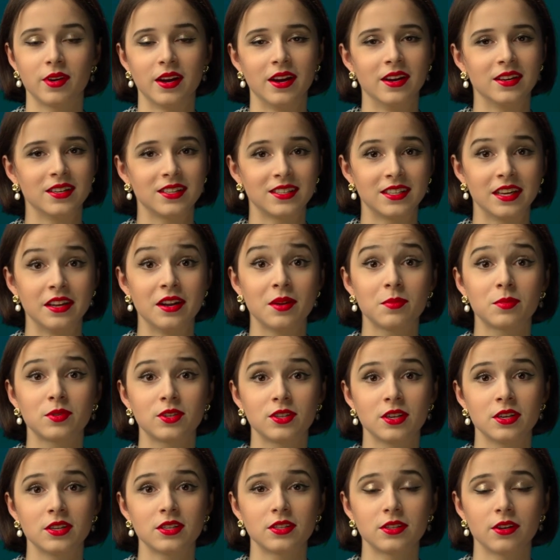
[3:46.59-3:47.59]
a
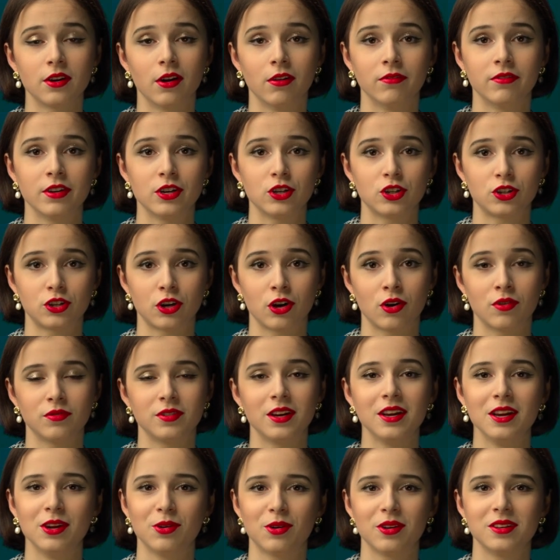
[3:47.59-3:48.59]
synopsis of a show
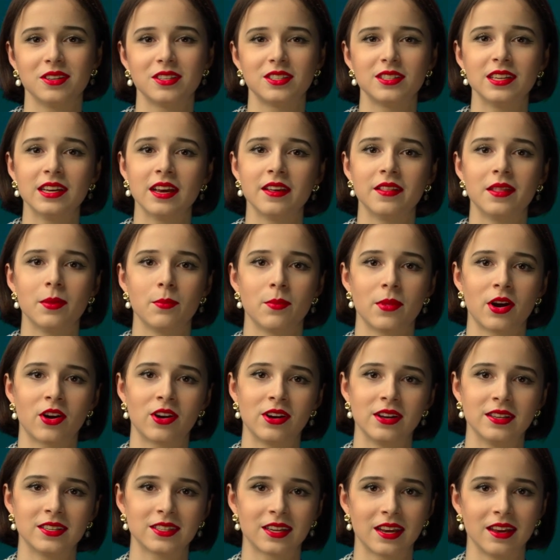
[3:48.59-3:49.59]
that you can see at the
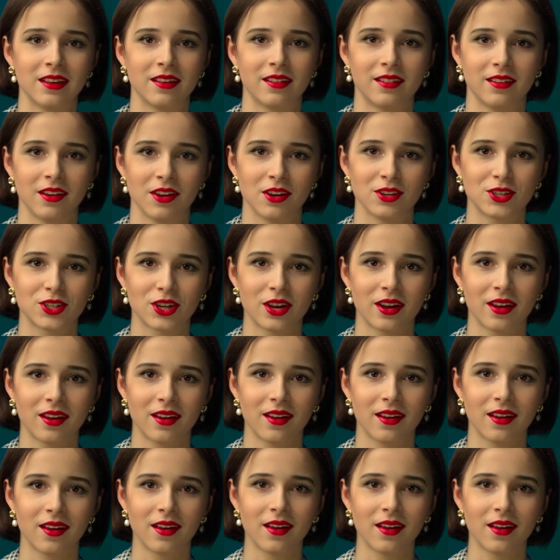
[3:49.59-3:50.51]
Mariinsky Theater.